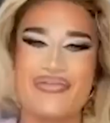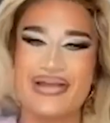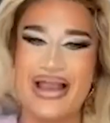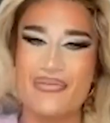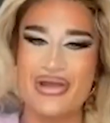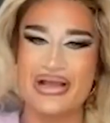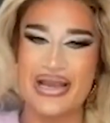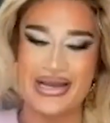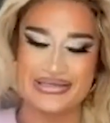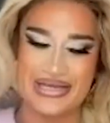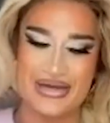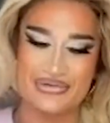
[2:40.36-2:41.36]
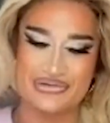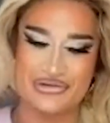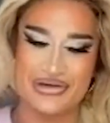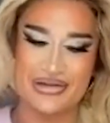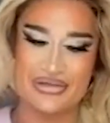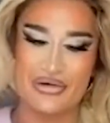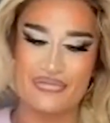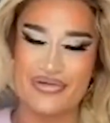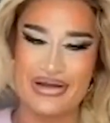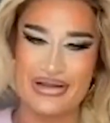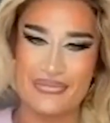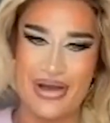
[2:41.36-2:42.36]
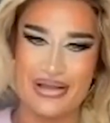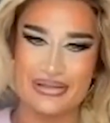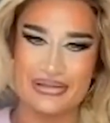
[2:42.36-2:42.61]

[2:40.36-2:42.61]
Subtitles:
I feel like we can handle our drink though really well.